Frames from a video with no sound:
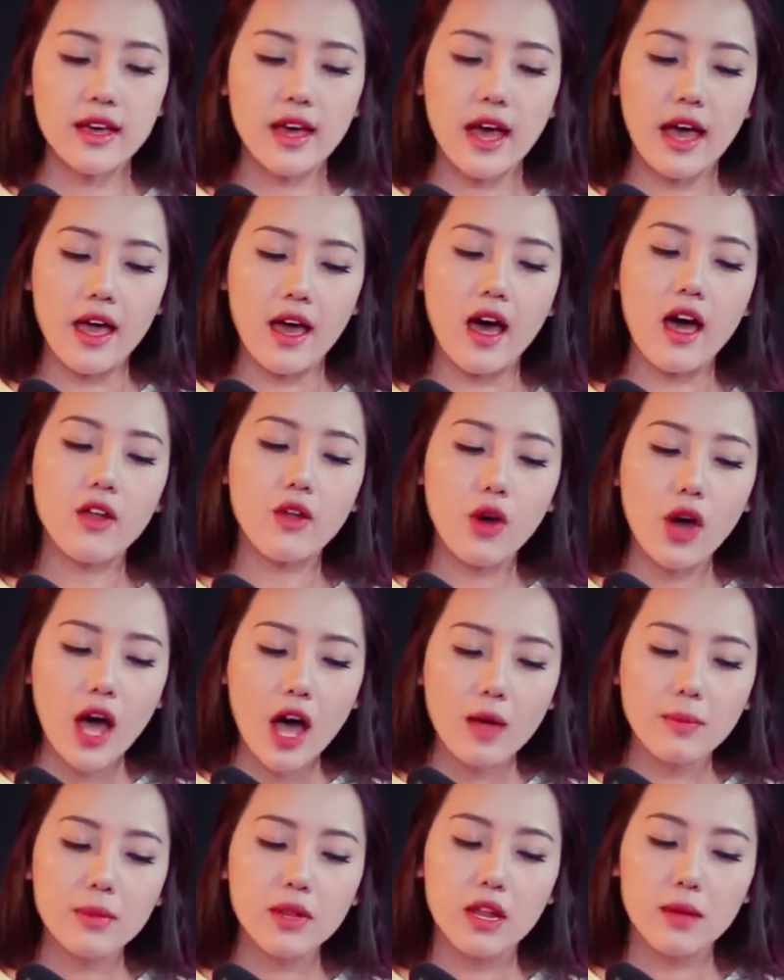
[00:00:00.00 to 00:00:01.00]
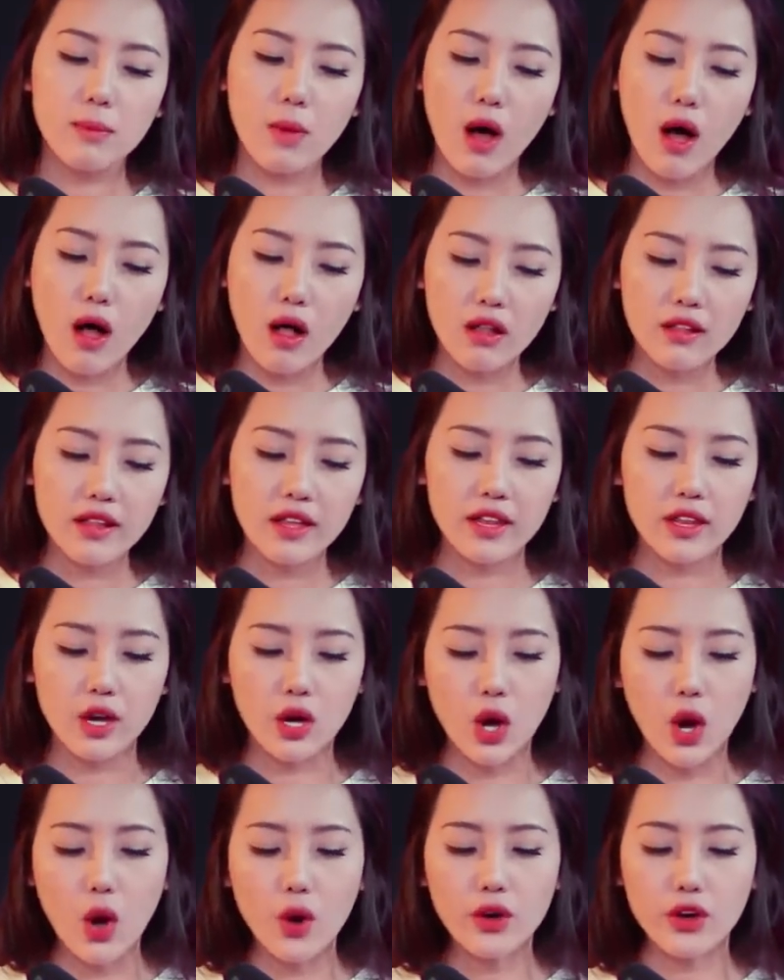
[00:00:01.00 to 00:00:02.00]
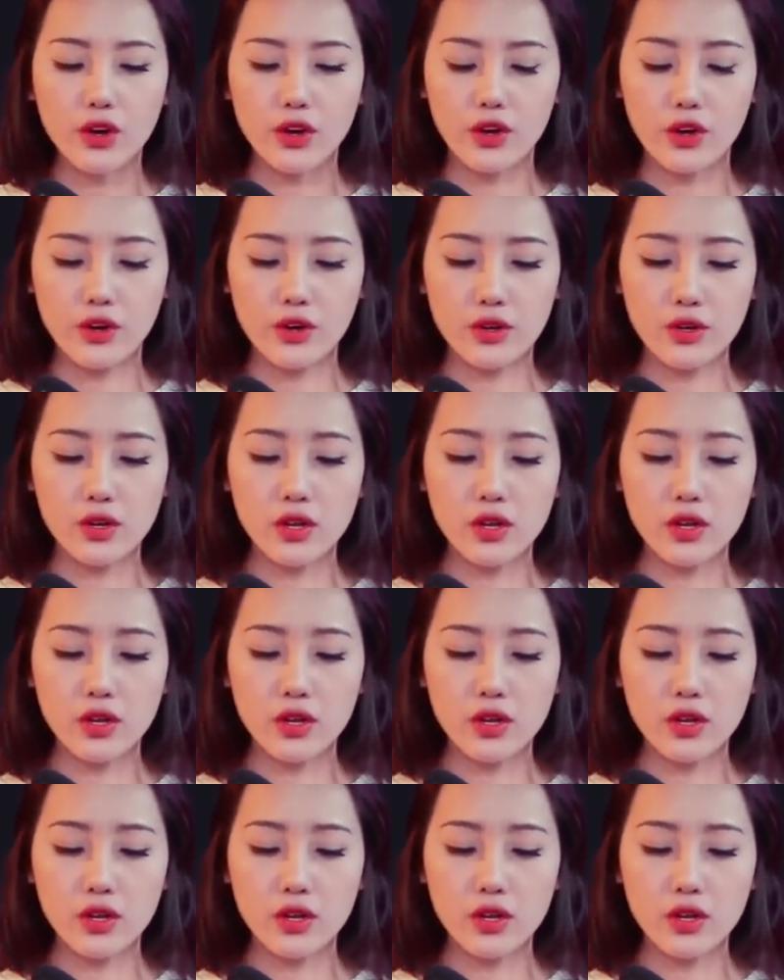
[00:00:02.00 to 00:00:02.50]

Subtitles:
I huddled up in a ball in the corner,